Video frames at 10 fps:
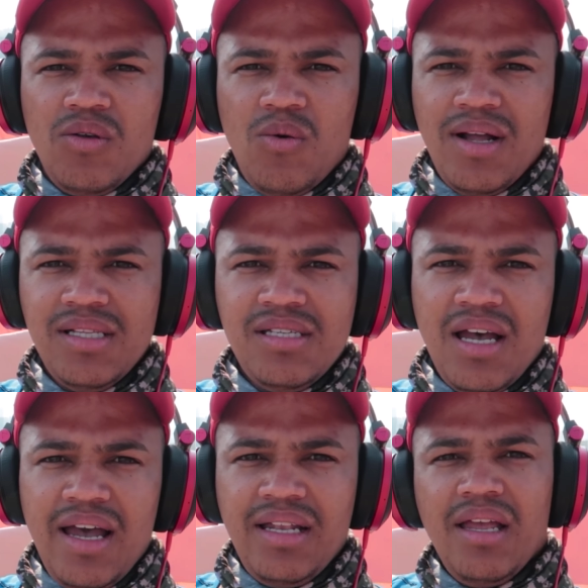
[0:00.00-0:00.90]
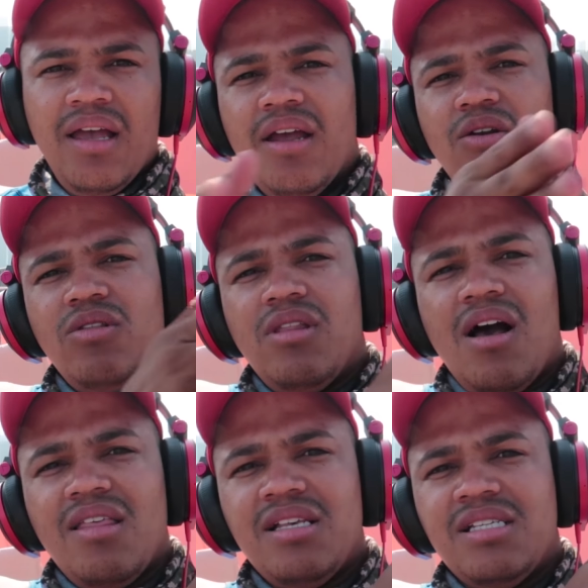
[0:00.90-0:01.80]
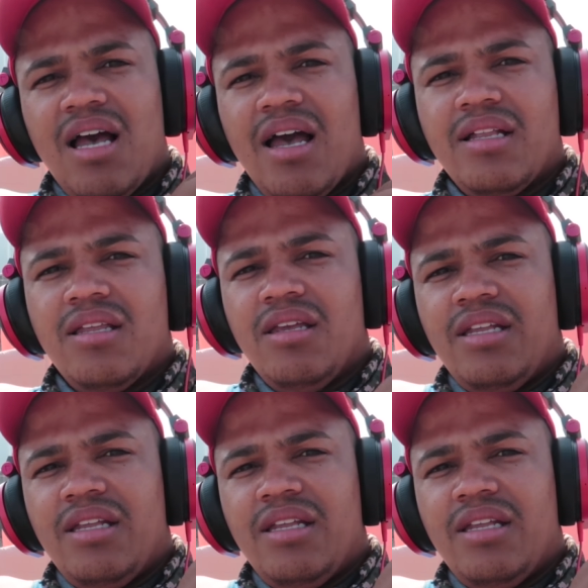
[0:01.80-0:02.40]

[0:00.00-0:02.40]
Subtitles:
the one side and on the other side.